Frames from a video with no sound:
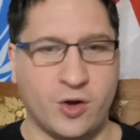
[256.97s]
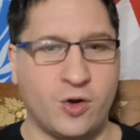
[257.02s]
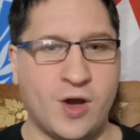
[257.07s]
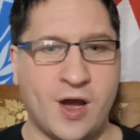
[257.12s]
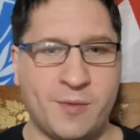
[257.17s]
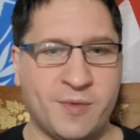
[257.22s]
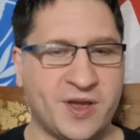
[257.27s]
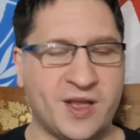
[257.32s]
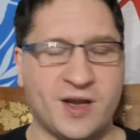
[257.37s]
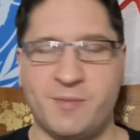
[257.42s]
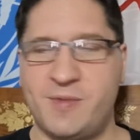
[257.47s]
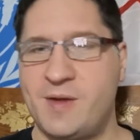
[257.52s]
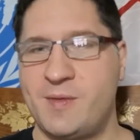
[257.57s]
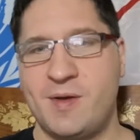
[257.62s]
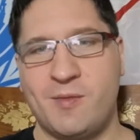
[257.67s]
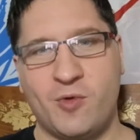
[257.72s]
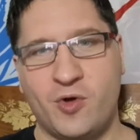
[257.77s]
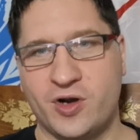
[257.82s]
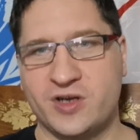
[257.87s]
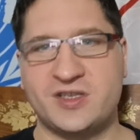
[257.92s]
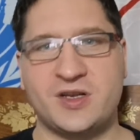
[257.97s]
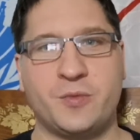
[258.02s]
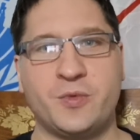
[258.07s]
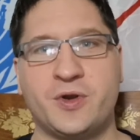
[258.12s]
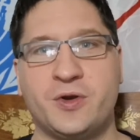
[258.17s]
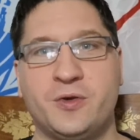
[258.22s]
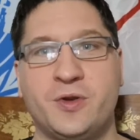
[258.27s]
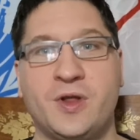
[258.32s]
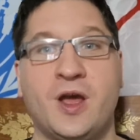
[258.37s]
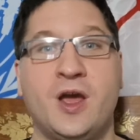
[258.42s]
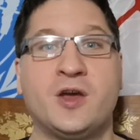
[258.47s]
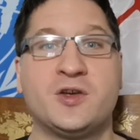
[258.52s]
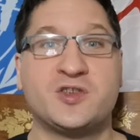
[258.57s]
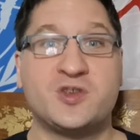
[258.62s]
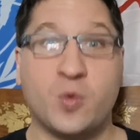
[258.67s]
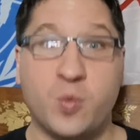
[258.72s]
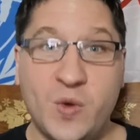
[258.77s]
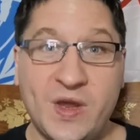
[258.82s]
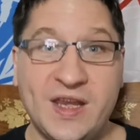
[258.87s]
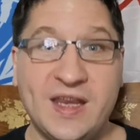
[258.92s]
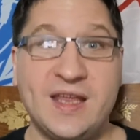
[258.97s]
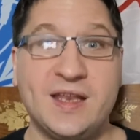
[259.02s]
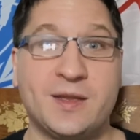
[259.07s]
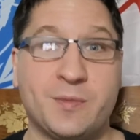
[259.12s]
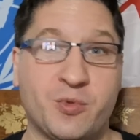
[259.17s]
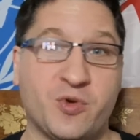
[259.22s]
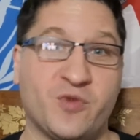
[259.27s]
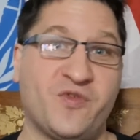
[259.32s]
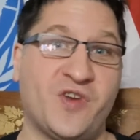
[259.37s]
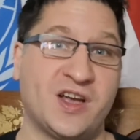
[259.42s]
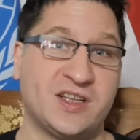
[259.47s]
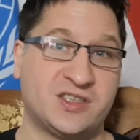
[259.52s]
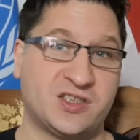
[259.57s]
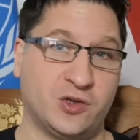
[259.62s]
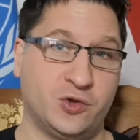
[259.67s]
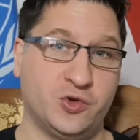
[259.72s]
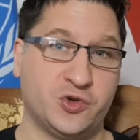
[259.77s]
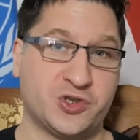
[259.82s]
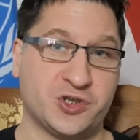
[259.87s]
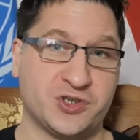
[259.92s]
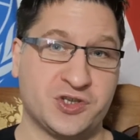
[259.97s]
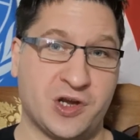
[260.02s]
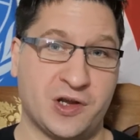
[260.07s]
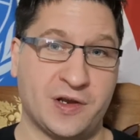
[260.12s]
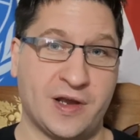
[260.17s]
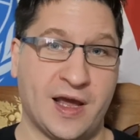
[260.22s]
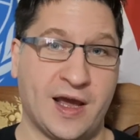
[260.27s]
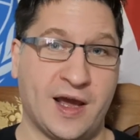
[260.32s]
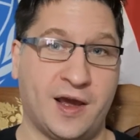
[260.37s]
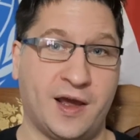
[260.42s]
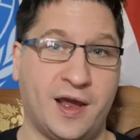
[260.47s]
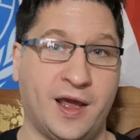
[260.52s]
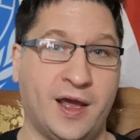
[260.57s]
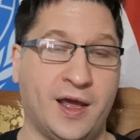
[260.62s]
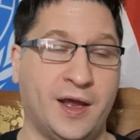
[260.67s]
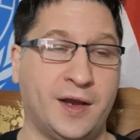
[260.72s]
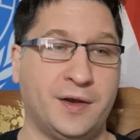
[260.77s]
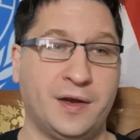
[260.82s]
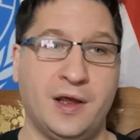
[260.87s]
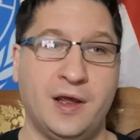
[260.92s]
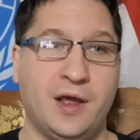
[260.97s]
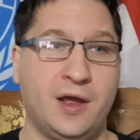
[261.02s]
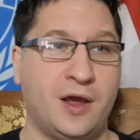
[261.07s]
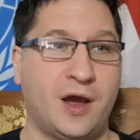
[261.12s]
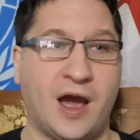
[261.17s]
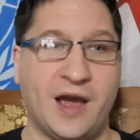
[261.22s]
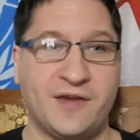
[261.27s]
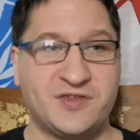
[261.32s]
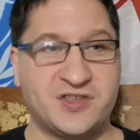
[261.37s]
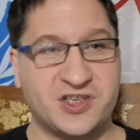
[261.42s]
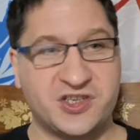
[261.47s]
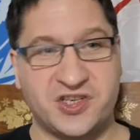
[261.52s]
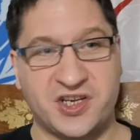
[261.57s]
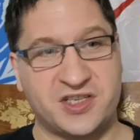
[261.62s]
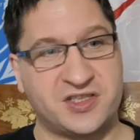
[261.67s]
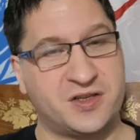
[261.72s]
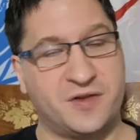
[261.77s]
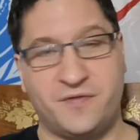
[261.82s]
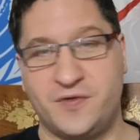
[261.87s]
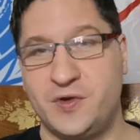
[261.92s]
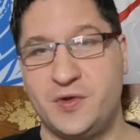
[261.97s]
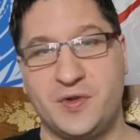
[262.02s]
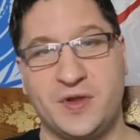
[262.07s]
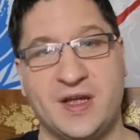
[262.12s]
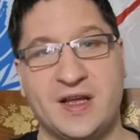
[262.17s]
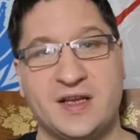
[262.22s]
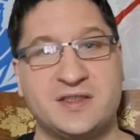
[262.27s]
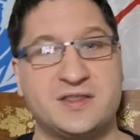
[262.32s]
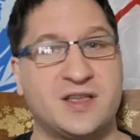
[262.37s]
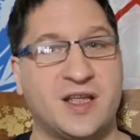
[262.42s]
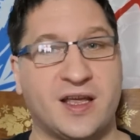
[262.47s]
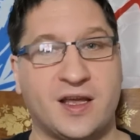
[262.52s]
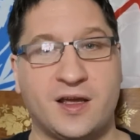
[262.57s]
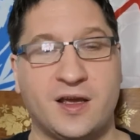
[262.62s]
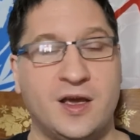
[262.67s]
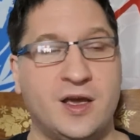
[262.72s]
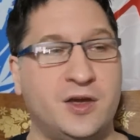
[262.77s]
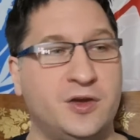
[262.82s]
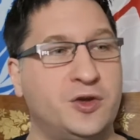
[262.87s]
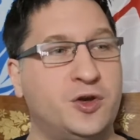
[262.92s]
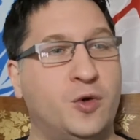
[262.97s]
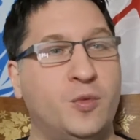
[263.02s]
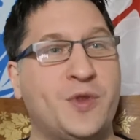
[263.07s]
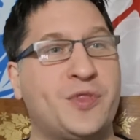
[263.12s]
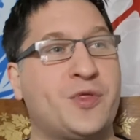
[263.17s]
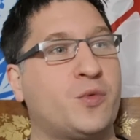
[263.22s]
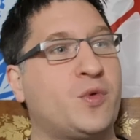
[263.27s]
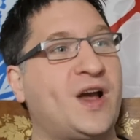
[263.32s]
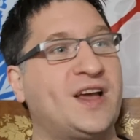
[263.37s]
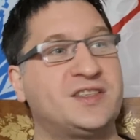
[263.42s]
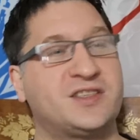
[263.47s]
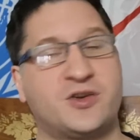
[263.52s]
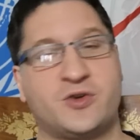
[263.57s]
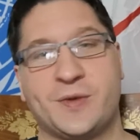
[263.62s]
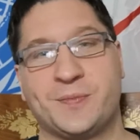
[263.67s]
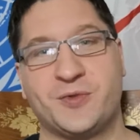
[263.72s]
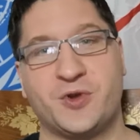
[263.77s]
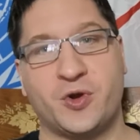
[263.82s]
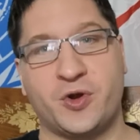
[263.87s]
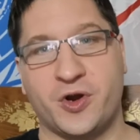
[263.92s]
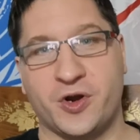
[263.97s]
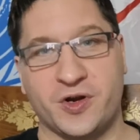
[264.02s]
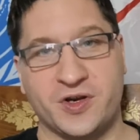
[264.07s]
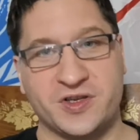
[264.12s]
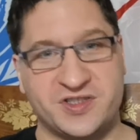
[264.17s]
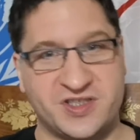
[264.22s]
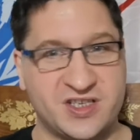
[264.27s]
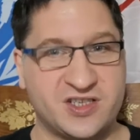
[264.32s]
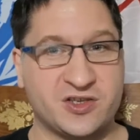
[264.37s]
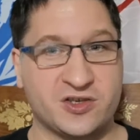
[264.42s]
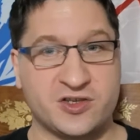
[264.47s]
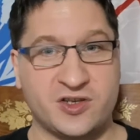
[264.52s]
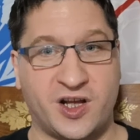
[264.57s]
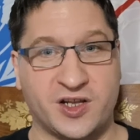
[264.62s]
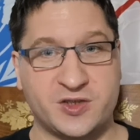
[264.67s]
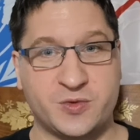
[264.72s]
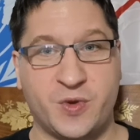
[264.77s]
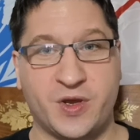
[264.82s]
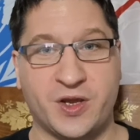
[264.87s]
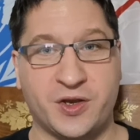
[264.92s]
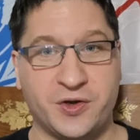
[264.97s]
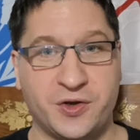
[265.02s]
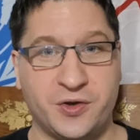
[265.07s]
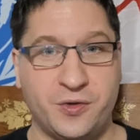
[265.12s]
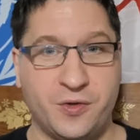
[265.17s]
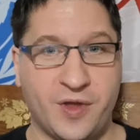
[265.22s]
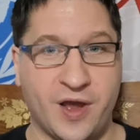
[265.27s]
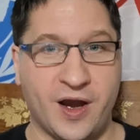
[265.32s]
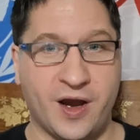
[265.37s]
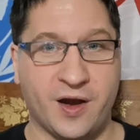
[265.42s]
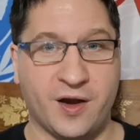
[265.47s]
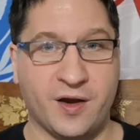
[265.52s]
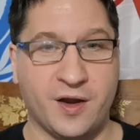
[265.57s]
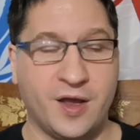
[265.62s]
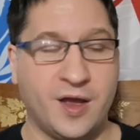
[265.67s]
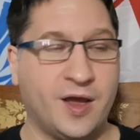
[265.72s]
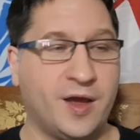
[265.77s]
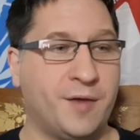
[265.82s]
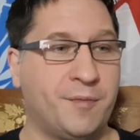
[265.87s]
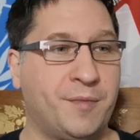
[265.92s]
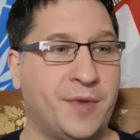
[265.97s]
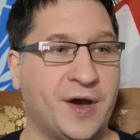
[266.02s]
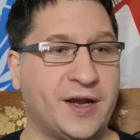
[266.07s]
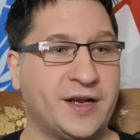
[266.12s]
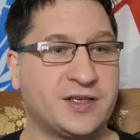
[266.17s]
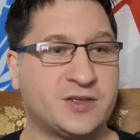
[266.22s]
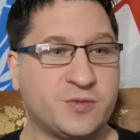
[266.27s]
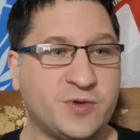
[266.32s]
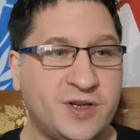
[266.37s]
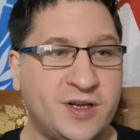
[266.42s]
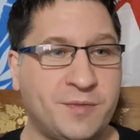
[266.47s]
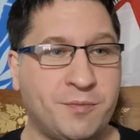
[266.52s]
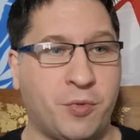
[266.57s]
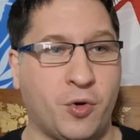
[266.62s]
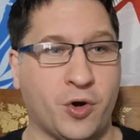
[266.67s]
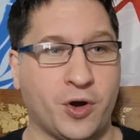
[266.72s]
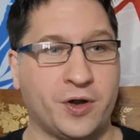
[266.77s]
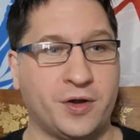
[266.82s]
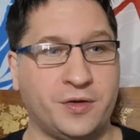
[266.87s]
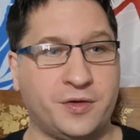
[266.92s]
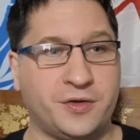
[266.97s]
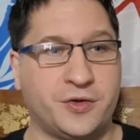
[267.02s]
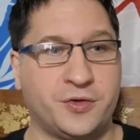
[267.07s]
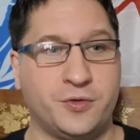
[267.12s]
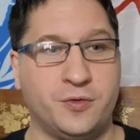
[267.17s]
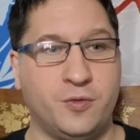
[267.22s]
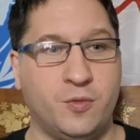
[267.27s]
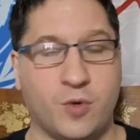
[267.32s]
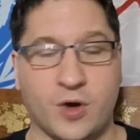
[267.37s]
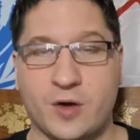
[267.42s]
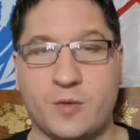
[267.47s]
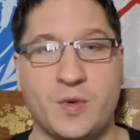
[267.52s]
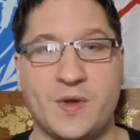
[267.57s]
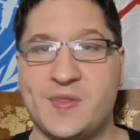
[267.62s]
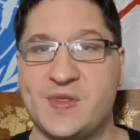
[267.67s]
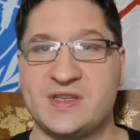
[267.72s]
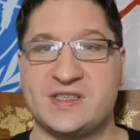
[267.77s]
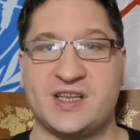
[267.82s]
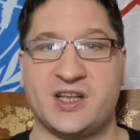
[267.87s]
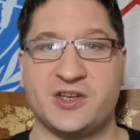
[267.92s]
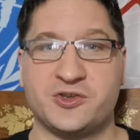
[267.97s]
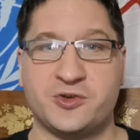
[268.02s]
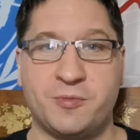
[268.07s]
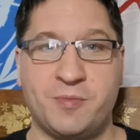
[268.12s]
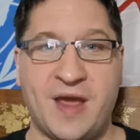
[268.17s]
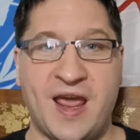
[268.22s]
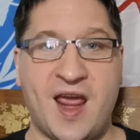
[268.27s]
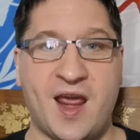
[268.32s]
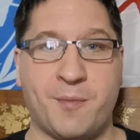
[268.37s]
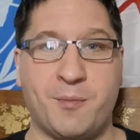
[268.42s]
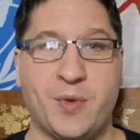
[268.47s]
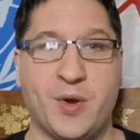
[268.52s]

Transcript: Oh, how am I going to pay my mortgage? How am I going to So we need to provide solutions on that. And I've suggested a few things like, you know, with the rise of cryptocurrencies, there's lots we can do there, but it's really important to work with the central bank.